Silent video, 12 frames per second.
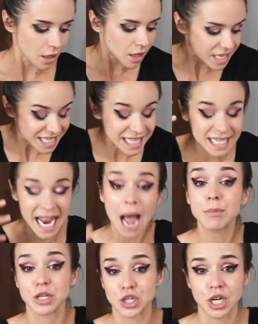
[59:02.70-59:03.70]

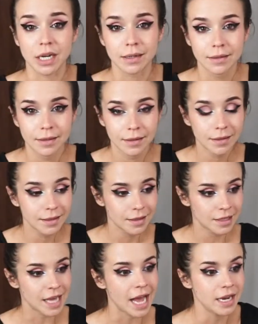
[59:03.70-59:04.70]
establishing
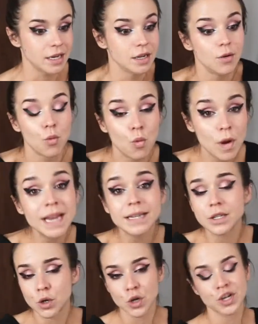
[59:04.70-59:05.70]
that
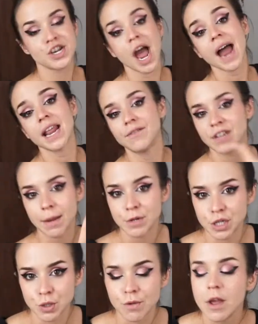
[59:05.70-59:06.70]
wind could not have damaged
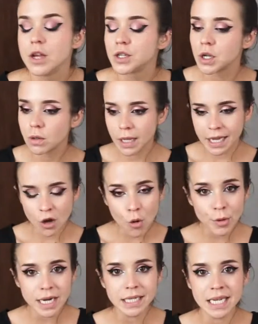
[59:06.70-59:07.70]
this roof. So an
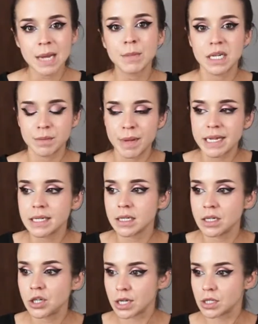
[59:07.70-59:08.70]
opening statement is
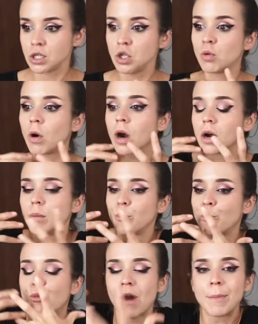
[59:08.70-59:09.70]
basically just you are
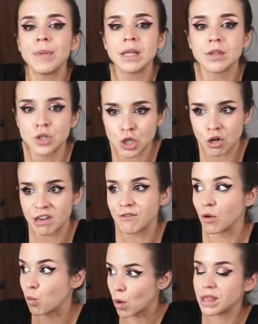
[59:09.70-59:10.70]
prepping the jury
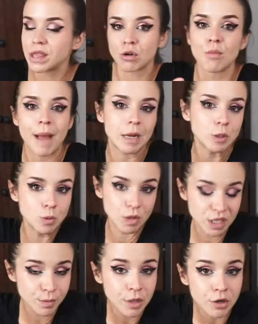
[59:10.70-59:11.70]
for what they're about to
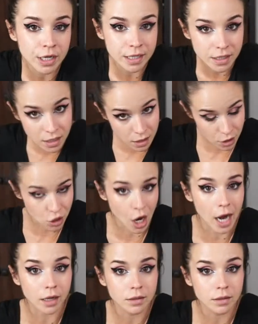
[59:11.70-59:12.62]
experience in this trial.